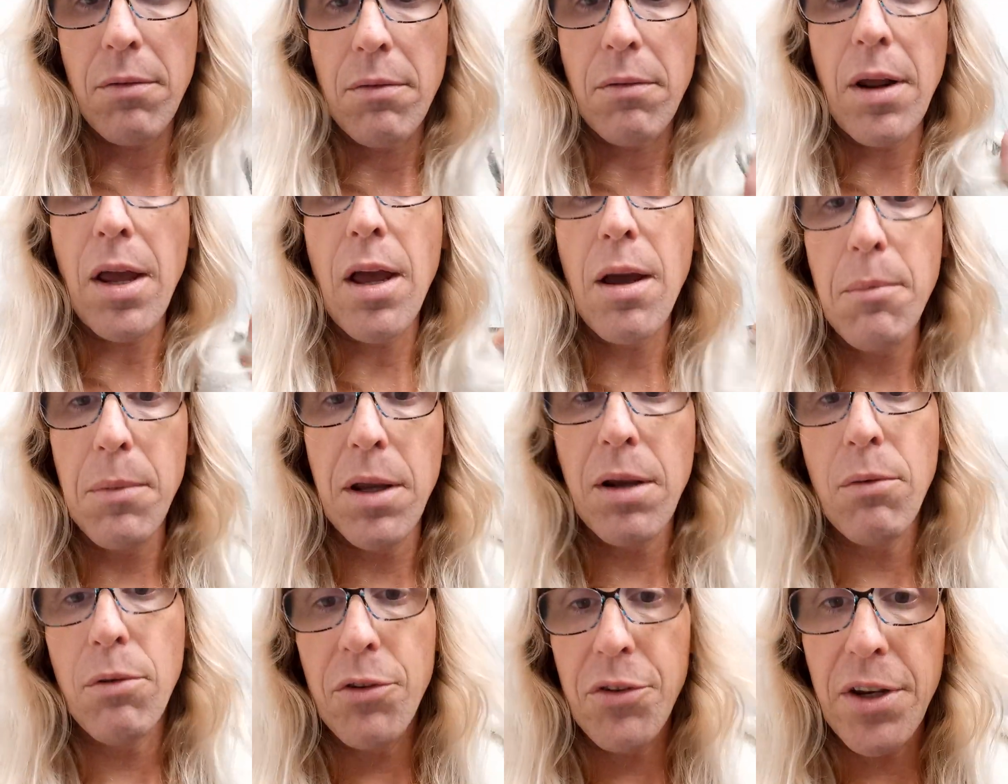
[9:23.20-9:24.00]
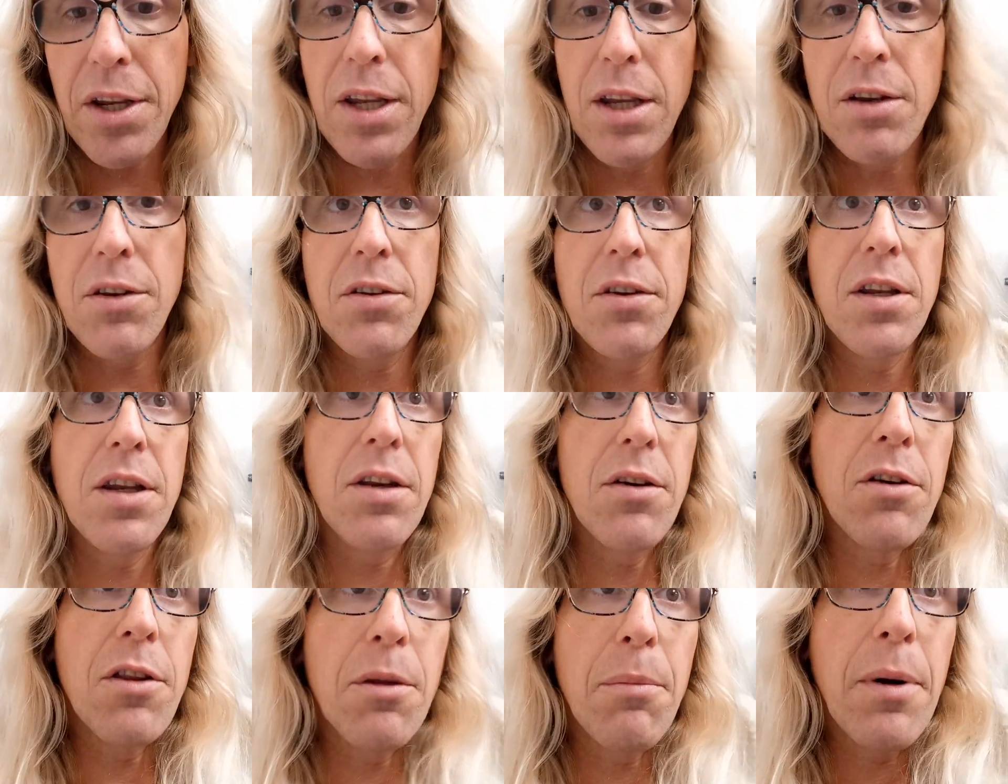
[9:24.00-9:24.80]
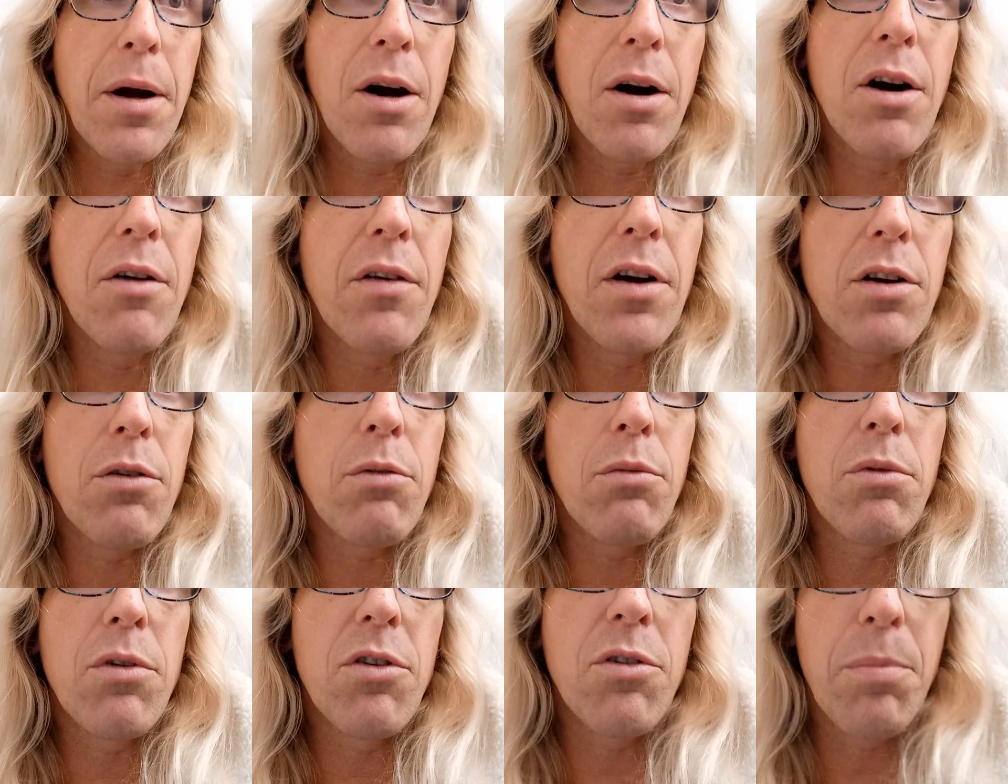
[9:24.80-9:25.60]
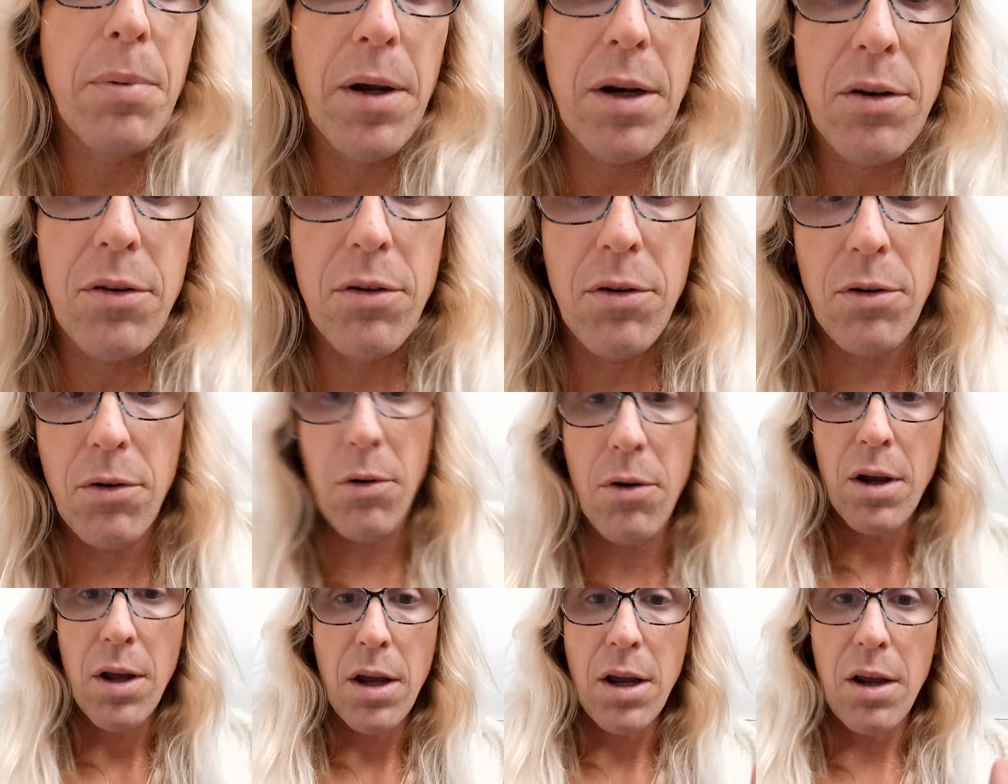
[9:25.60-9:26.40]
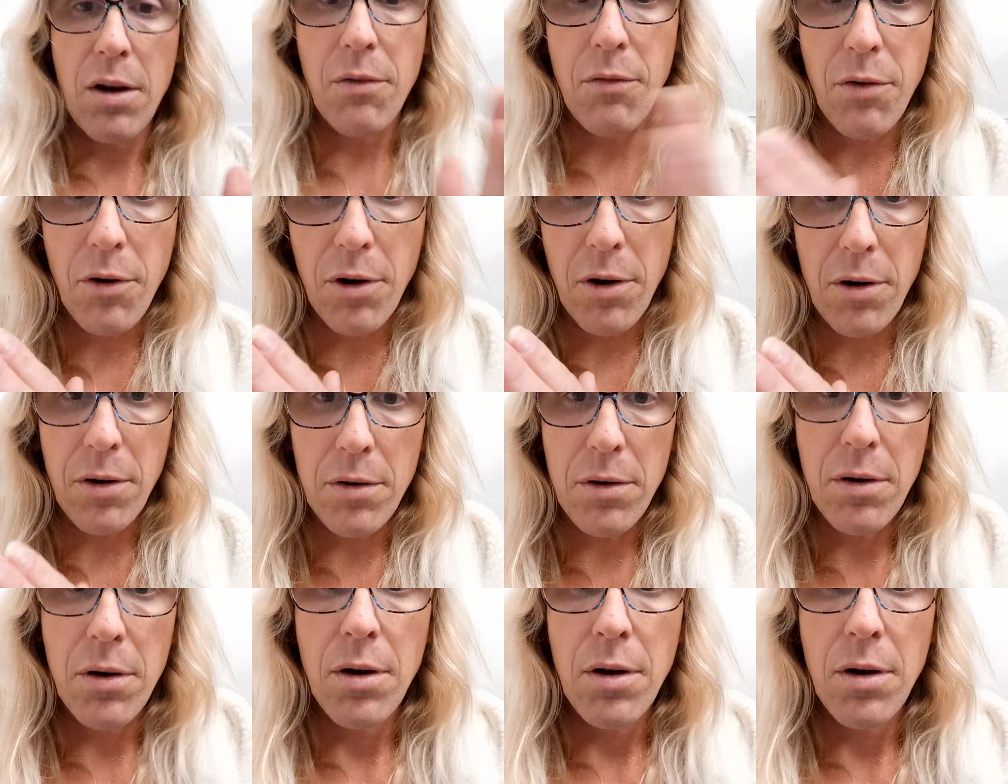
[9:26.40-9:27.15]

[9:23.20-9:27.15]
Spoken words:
M equals EC to the power of x with respect to inverted